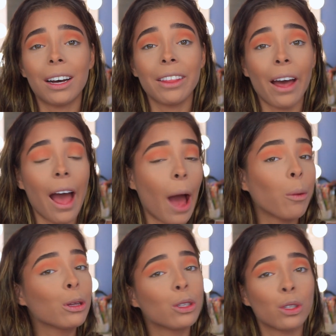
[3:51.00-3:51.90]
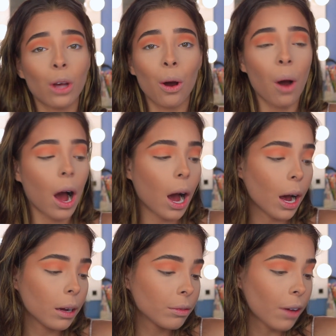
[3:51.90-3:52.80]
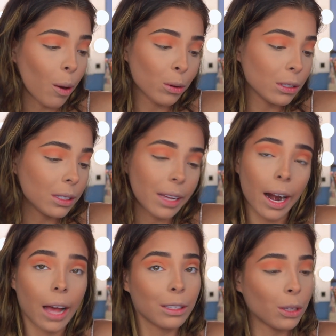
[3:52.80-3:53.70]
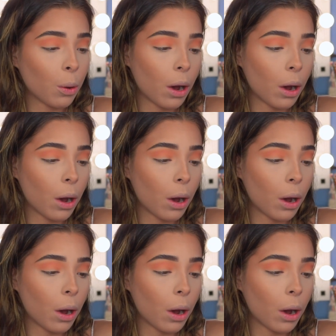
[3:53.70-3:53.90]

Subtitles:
That I was so off. I was dead ass so